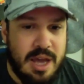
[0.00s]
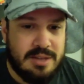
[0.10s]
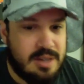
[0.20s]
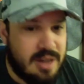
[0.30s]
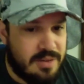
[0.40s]

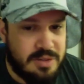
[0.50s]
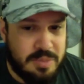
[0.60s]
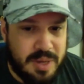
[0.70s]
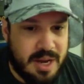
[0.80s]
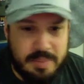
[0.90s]
is enough to
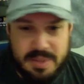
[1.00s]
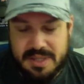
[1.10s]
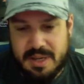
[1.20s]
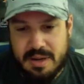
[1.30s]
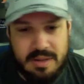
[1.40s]
pick up the
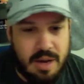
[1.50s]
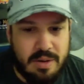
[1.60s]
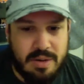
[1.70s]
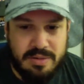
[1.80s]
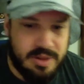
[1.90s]
cell
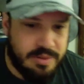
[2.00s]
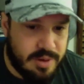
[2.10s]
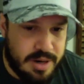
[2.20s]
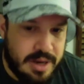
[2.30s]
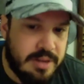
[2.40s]
tower of a
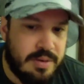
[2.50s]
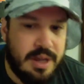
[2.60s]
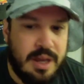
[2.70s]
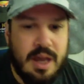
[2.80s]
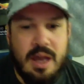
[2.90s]
different
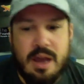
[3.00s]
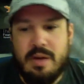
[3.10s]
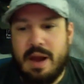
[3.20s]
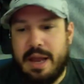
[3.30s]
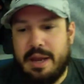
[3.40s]
country,
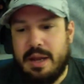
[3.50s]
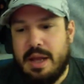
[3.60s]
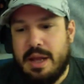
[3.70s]
right?